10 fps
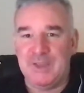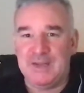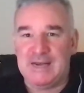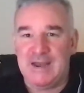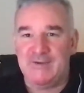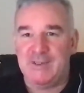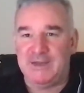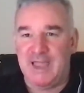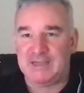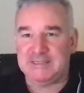clearing the
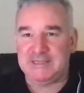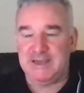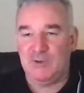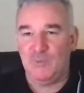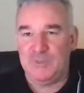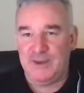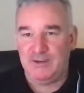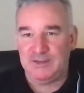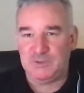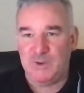decks
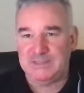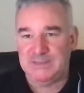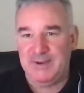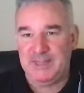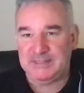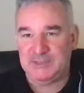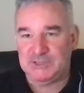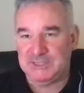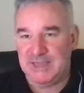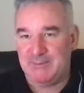within 20 minutes. I used
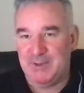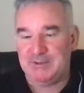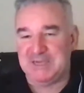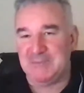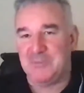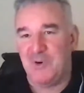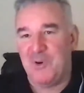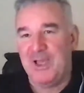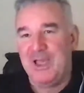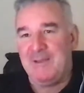to set music, but
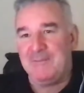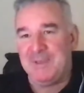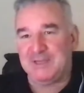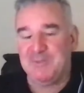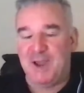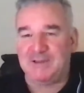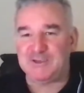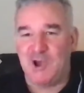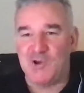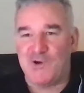because Michael's
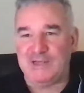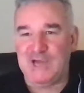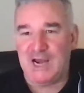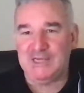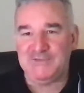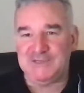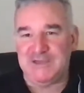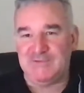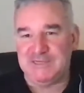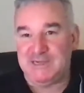got a great challenge for
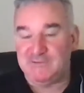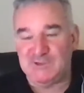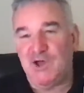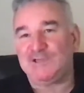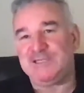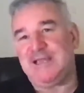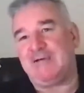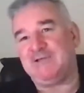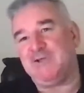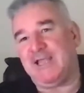17, I've started now
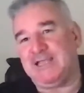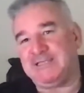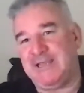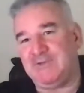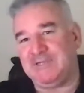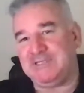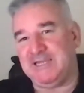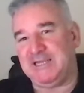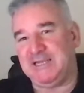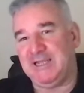doing it in
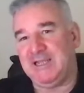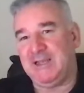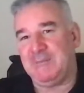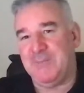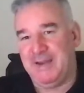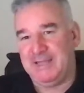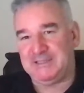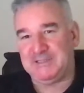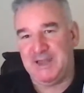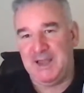17
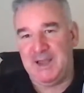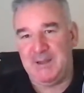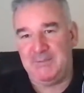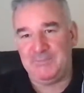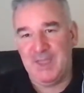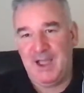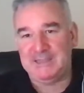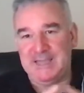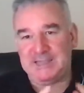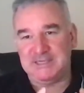minutes. I
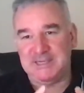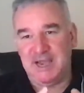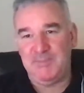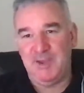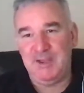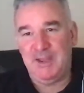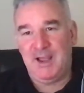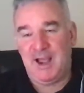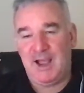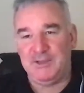set a timer.
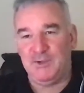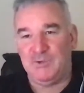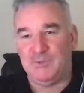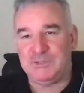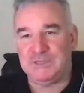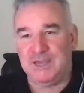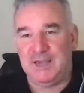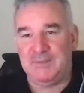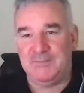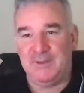I use
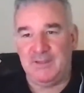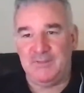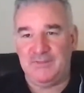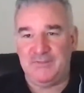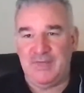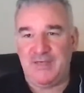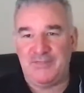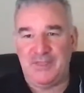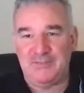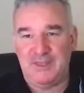that
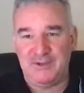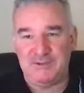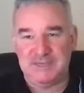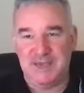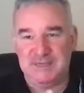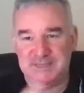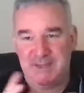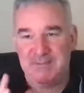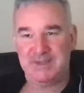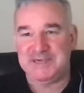thing that you say, set
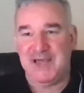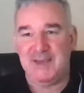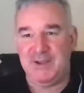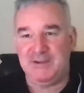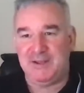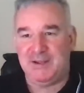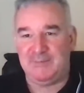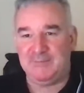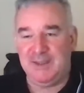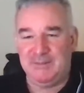me a
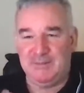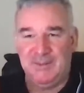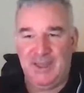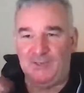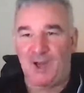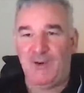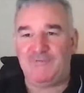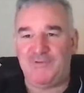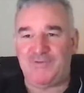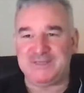timer. It'll go
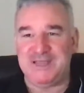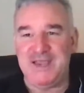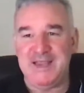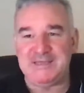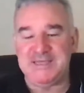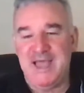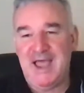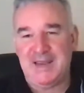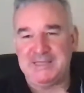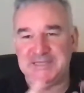off if I say it.
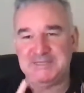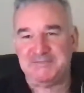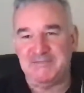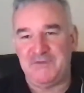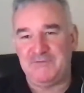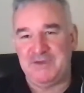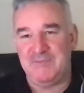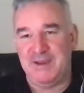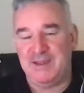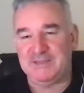And I set it for 15
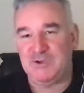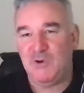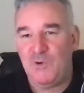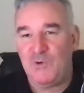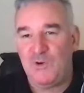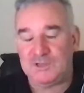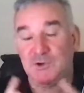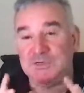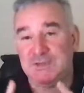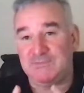minutes, or,
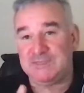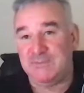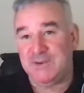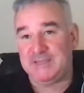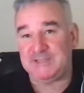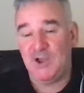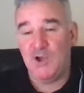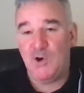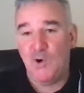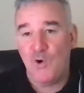sorry, 17 minutes,
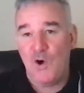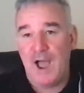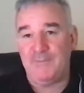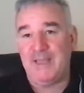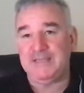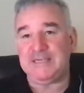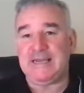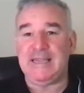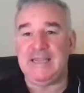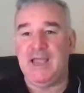or I
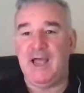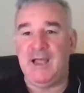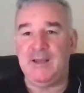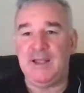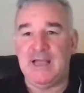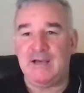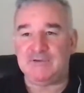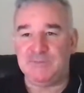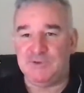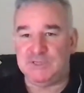basically have
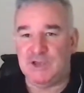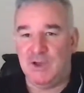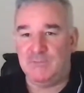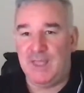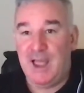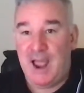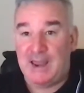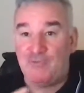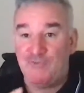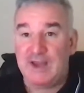some music on. And
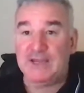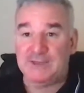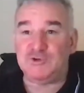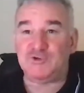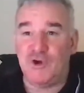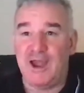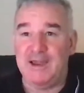I really do try